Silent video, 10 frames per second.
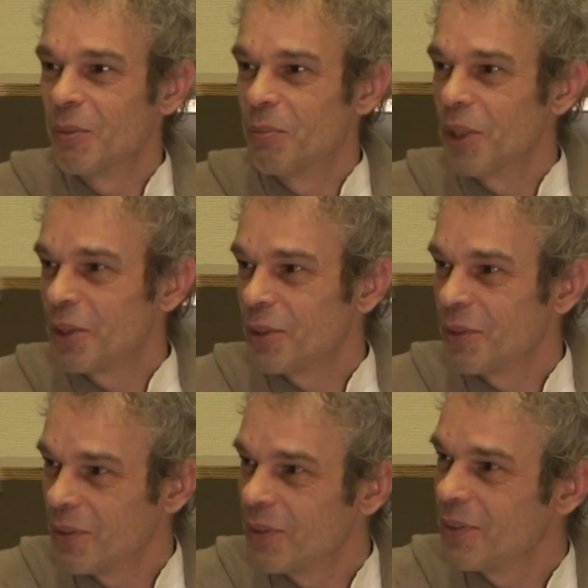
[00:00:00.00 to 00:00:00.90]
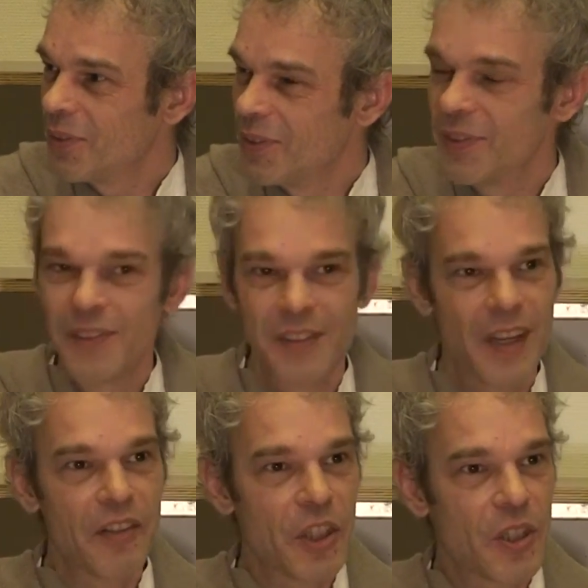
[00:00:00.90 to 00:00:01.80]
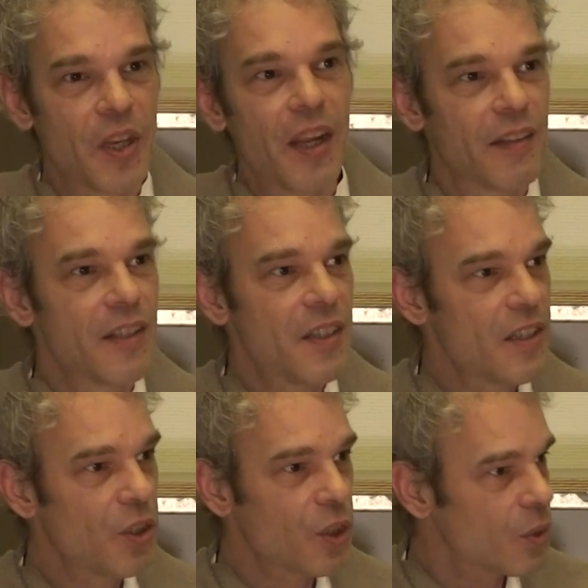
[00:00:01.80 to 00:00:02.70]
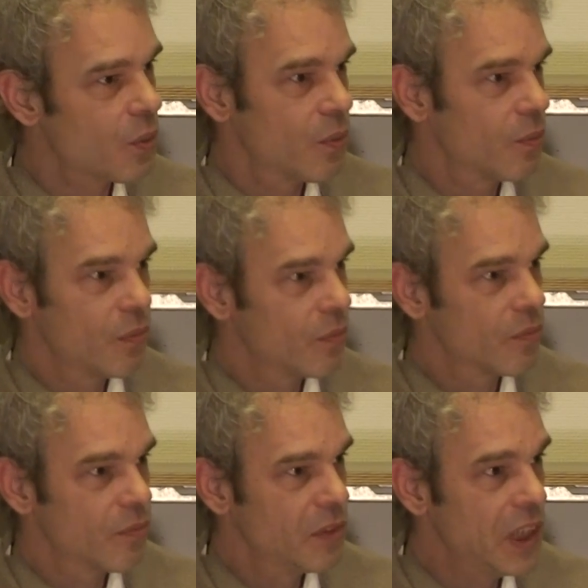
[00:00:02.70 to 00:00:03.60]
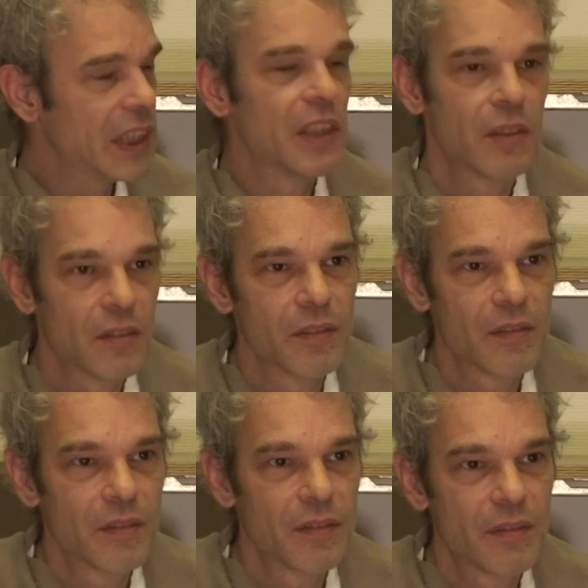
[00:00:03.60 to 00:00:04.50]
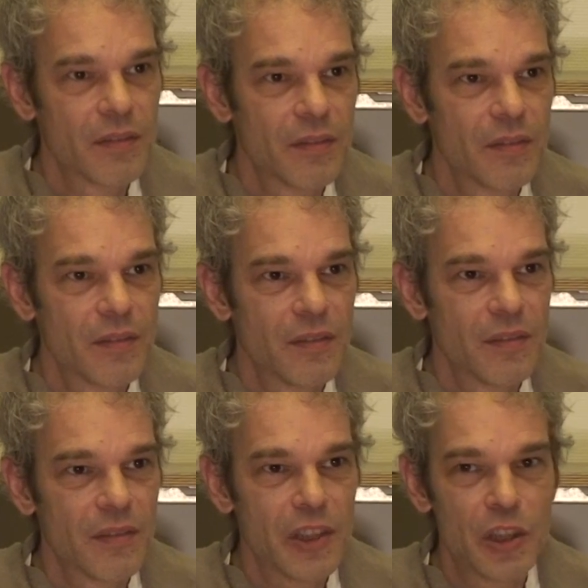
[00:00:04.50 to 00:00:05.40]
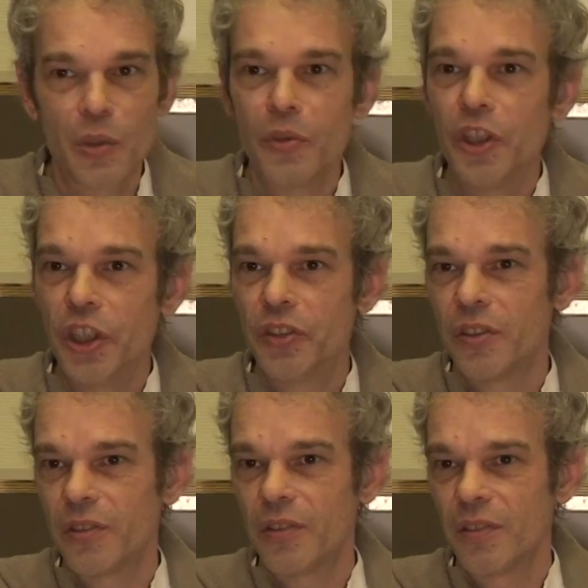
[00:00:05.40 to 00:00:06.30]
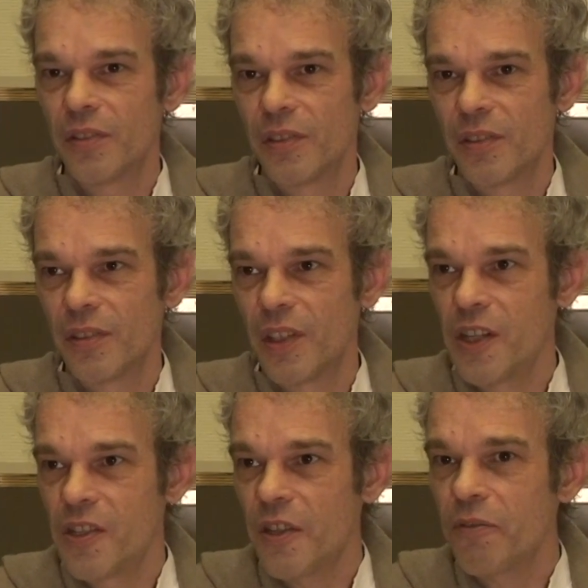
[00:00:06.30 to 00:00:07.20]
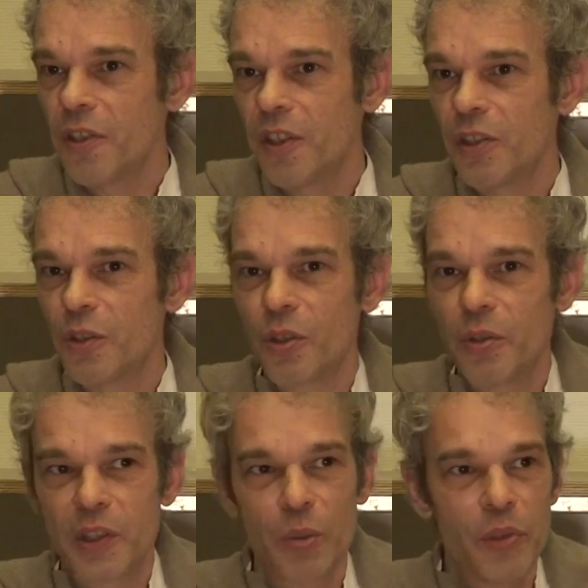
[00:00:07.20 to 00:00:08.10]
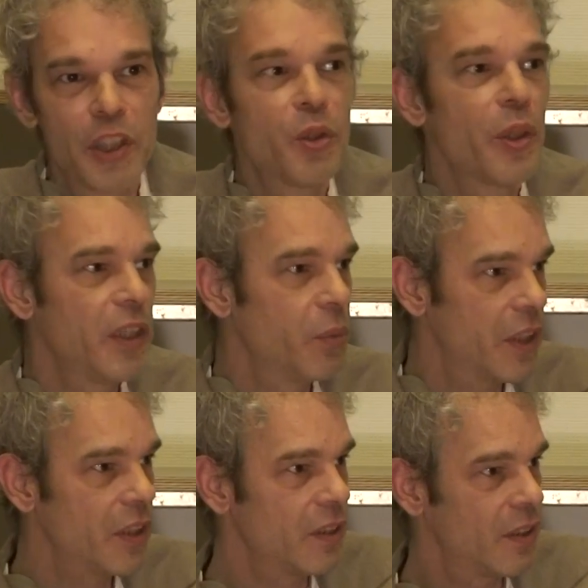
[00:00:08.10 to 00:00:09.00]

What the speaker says: But understand this is not needed. There's no need. And it's definitely not going to bring you anywhere